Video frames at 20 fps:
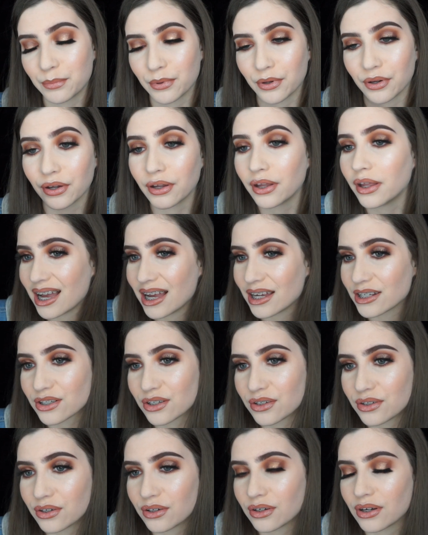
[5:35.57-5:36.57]
But I
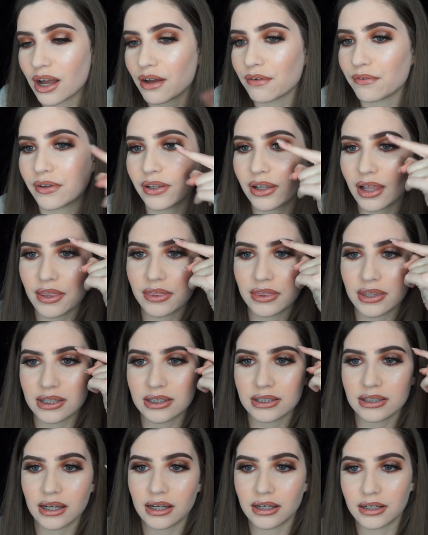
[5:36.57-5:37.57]
don't know, I feel like this
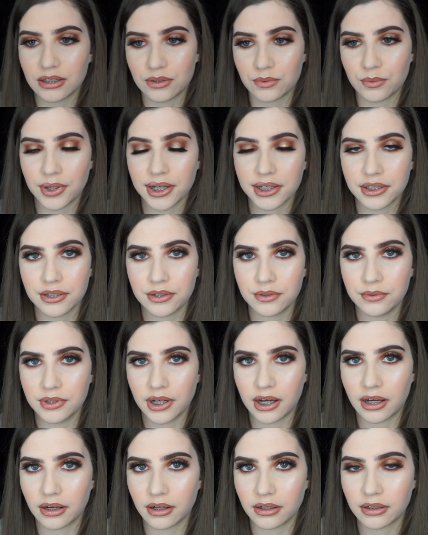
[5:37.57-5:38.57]
side is way too
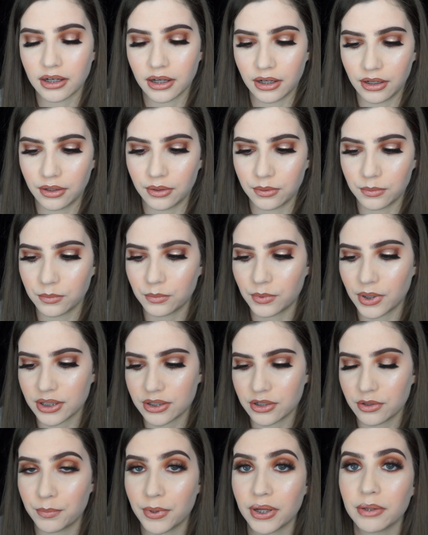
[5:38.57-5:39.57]
dark and way
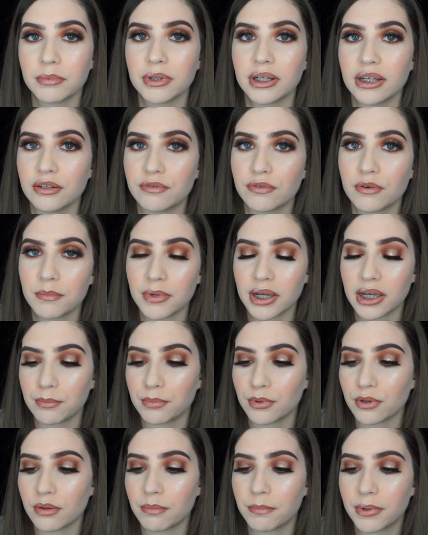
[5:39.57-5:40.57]
too pigmented for me,
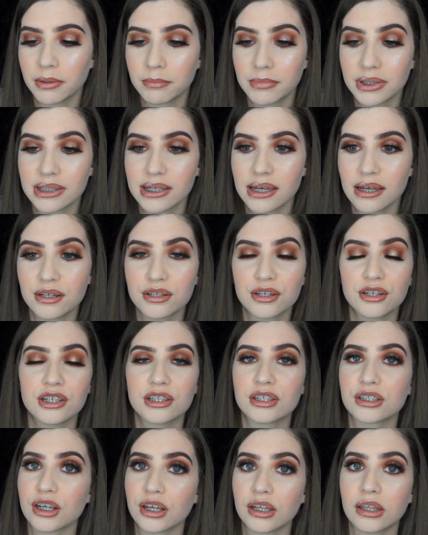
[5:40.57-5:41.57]
but the pigmentation
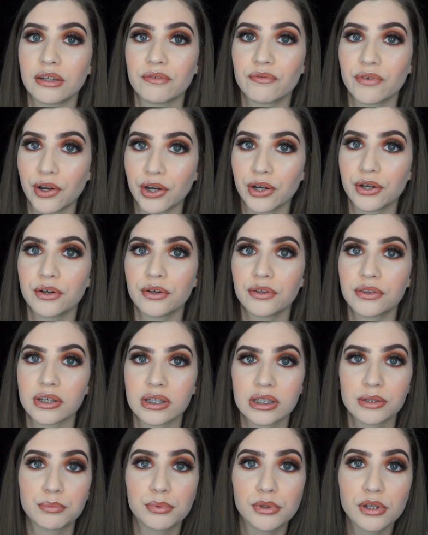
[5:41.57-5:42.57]
is certainly very good.
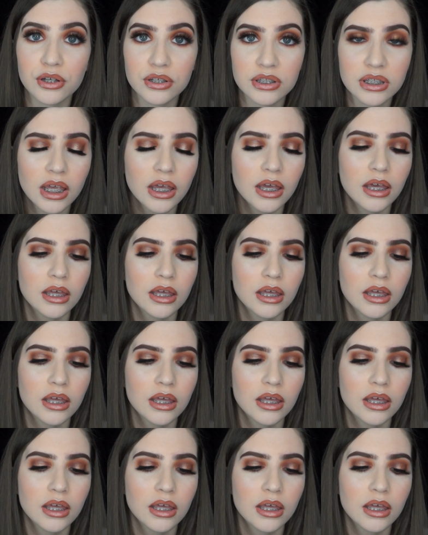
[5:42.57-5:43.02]
That's a plus.